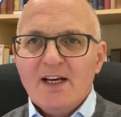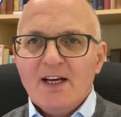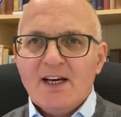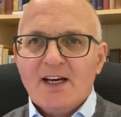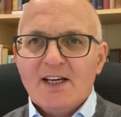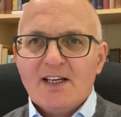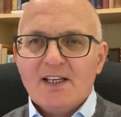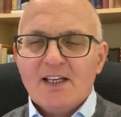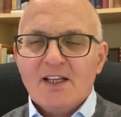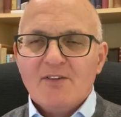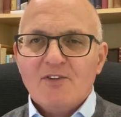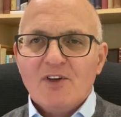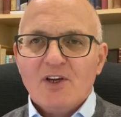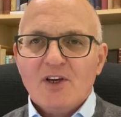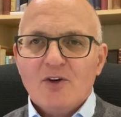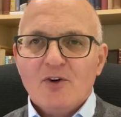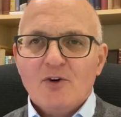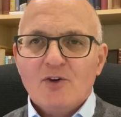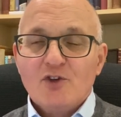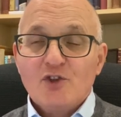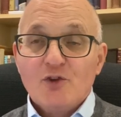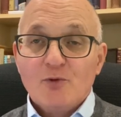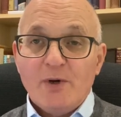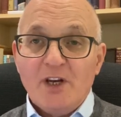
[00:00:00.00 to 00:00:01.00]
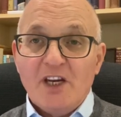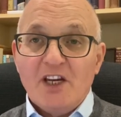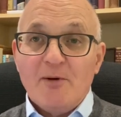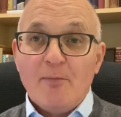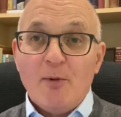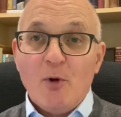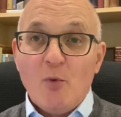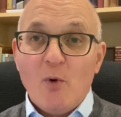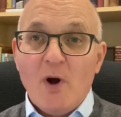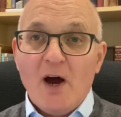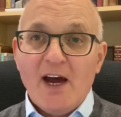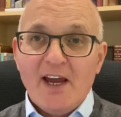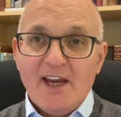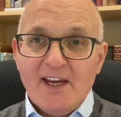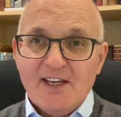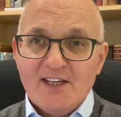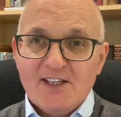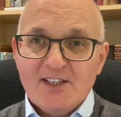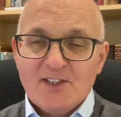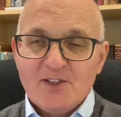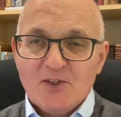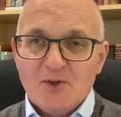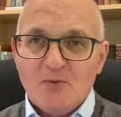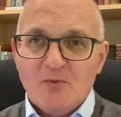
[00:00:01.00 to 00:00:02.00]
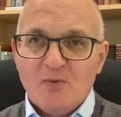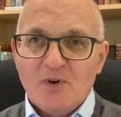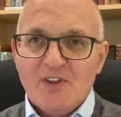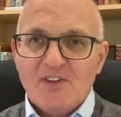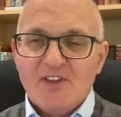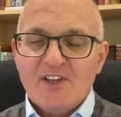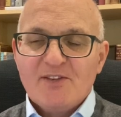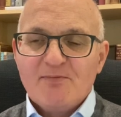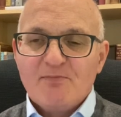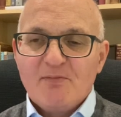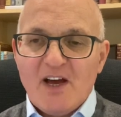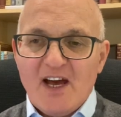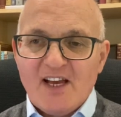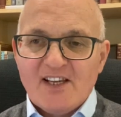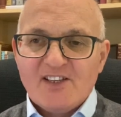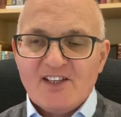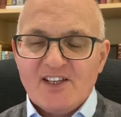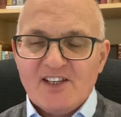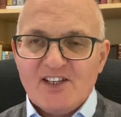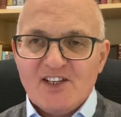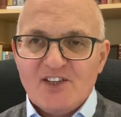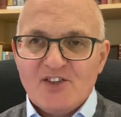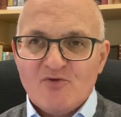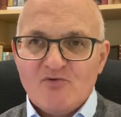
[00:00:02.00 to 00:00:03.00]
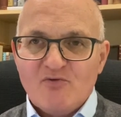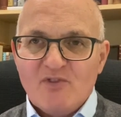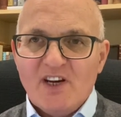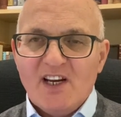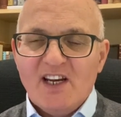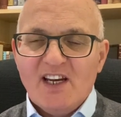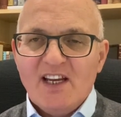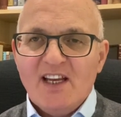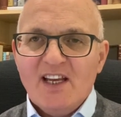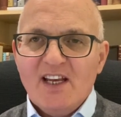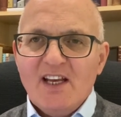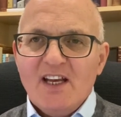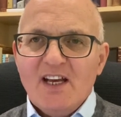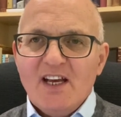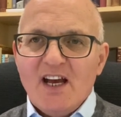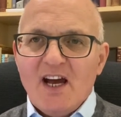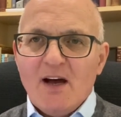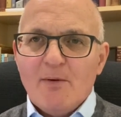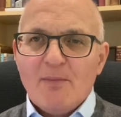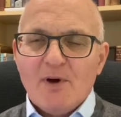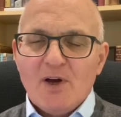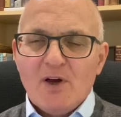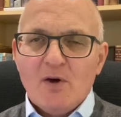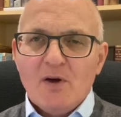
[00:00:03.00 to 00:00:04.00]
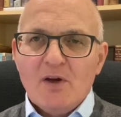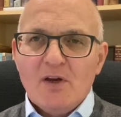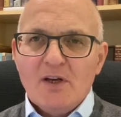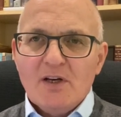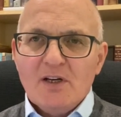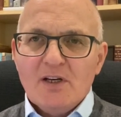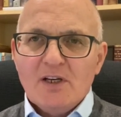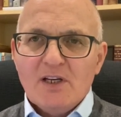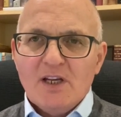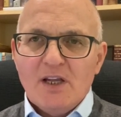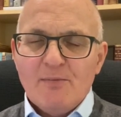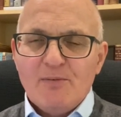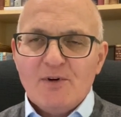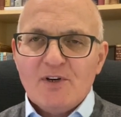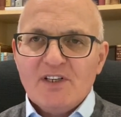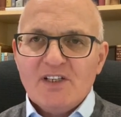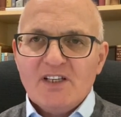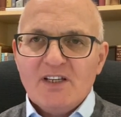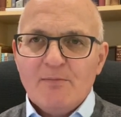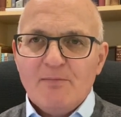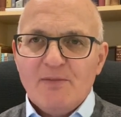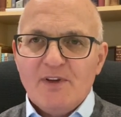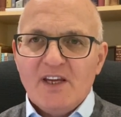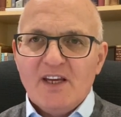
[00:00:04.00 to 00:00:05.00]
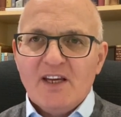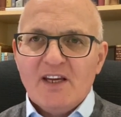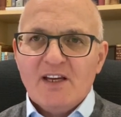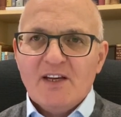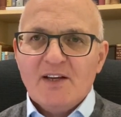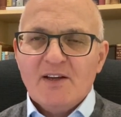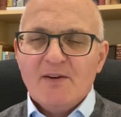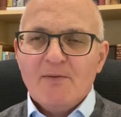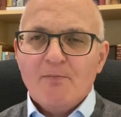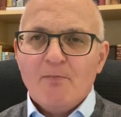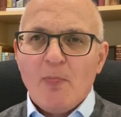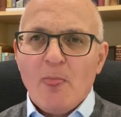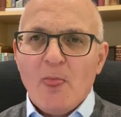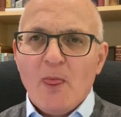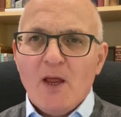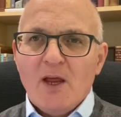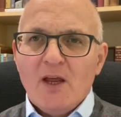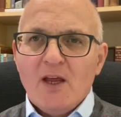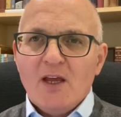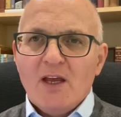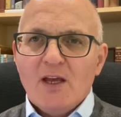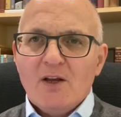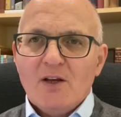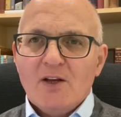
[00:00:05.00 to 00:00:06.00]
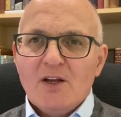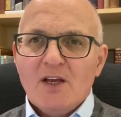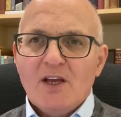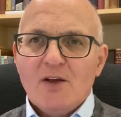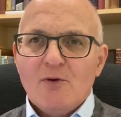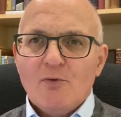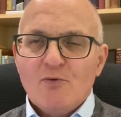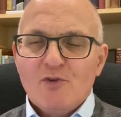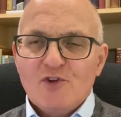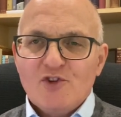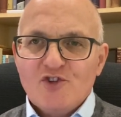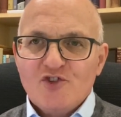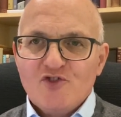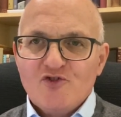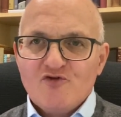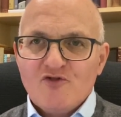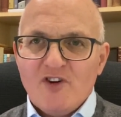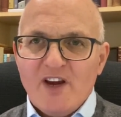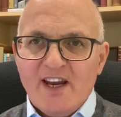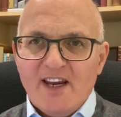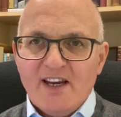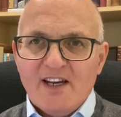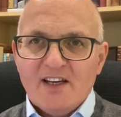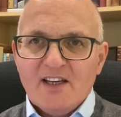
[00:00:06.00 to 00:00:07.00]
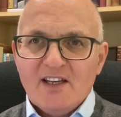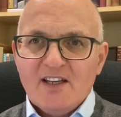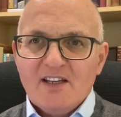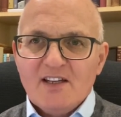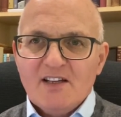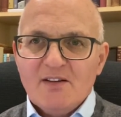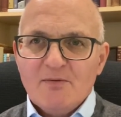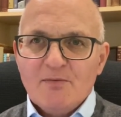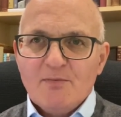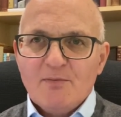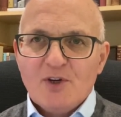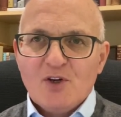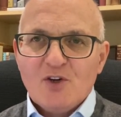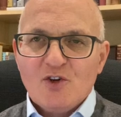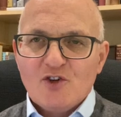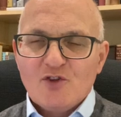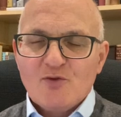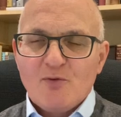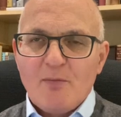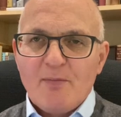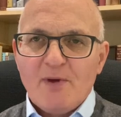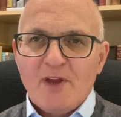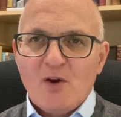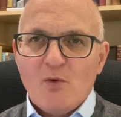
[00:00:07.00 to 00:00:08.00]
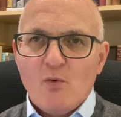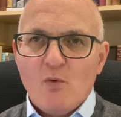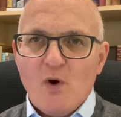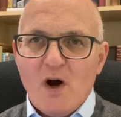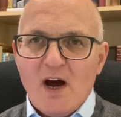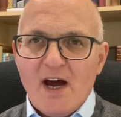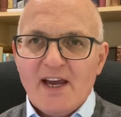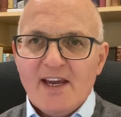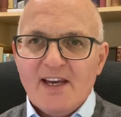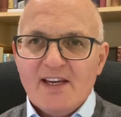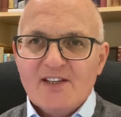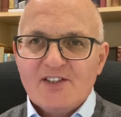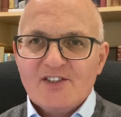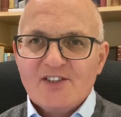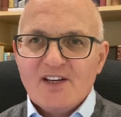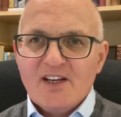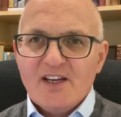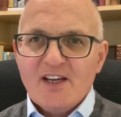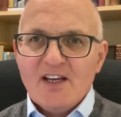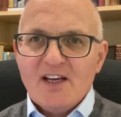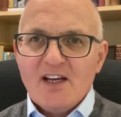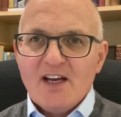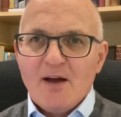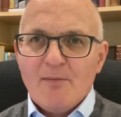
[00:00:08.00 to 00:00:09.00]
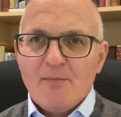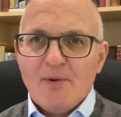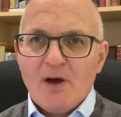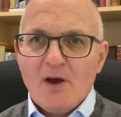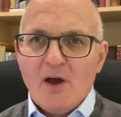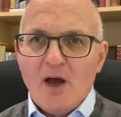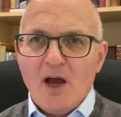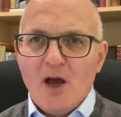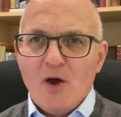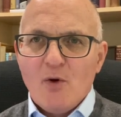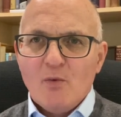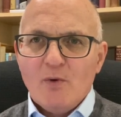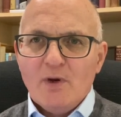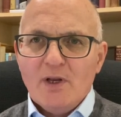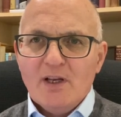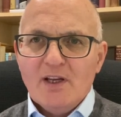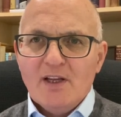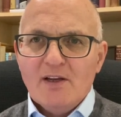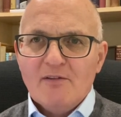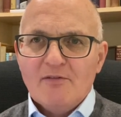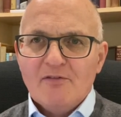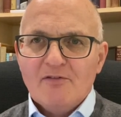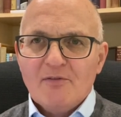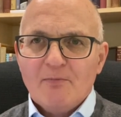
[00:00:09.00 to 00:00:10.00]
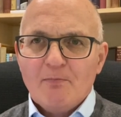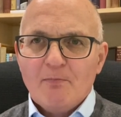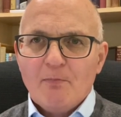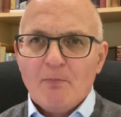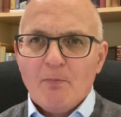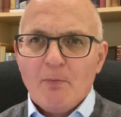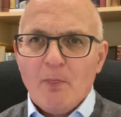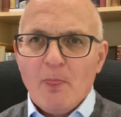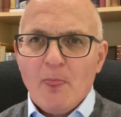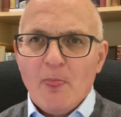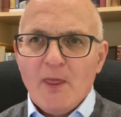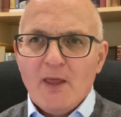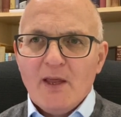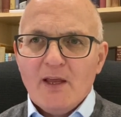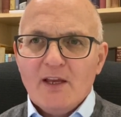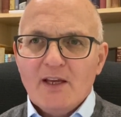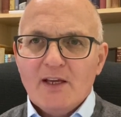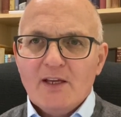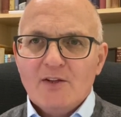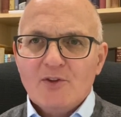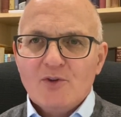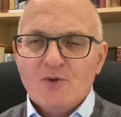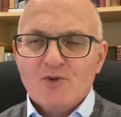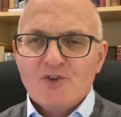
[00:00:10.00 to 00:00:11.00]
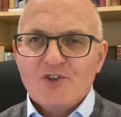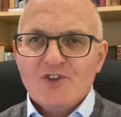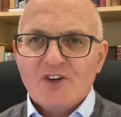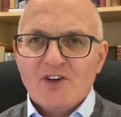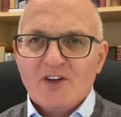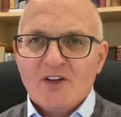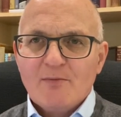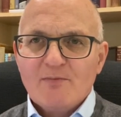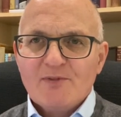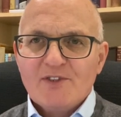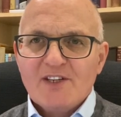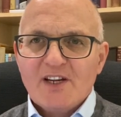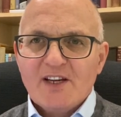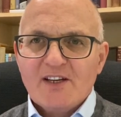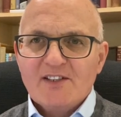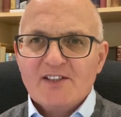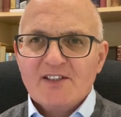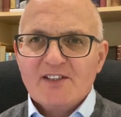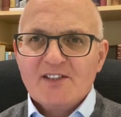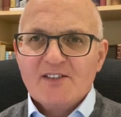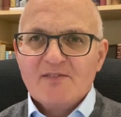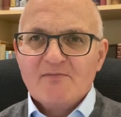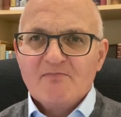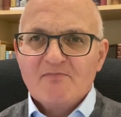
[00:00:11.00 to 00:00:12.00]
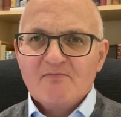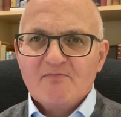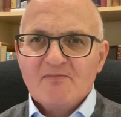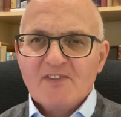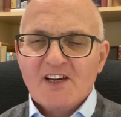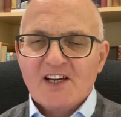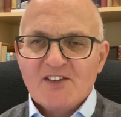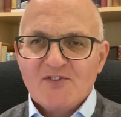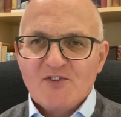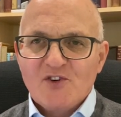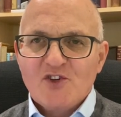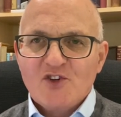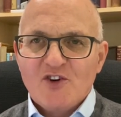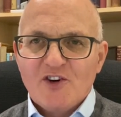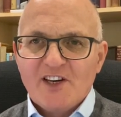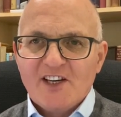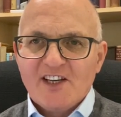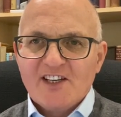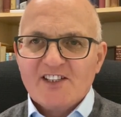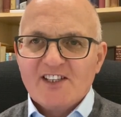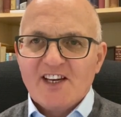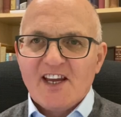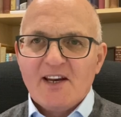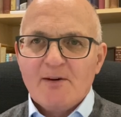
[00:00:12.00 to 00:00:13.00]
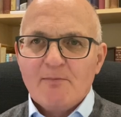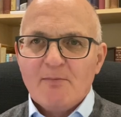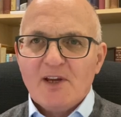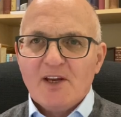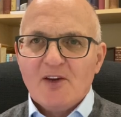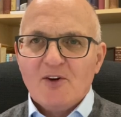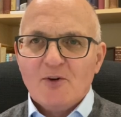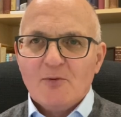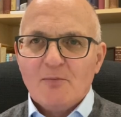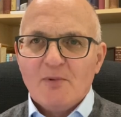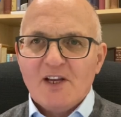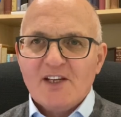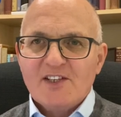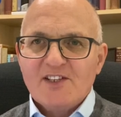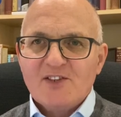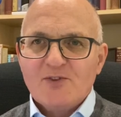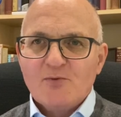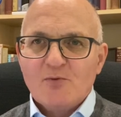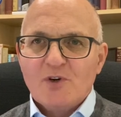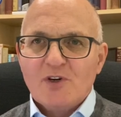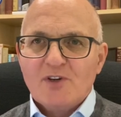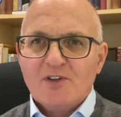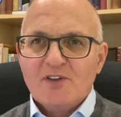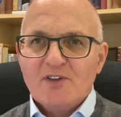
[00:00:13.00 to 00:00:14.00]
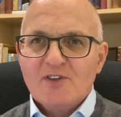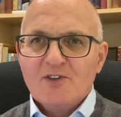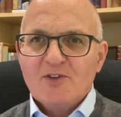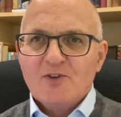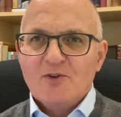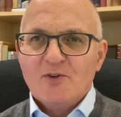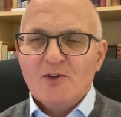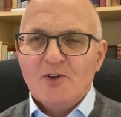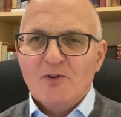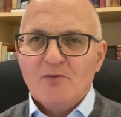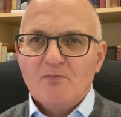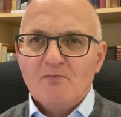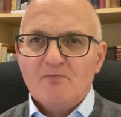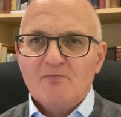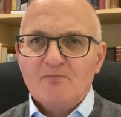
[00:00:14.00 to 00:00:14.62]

and living God. So we need to be wise, don't we? And this passage is really about liberty being restrained because we're being wise about how we live in those circumstances. Thanks for joining us again. May God bless his word to you.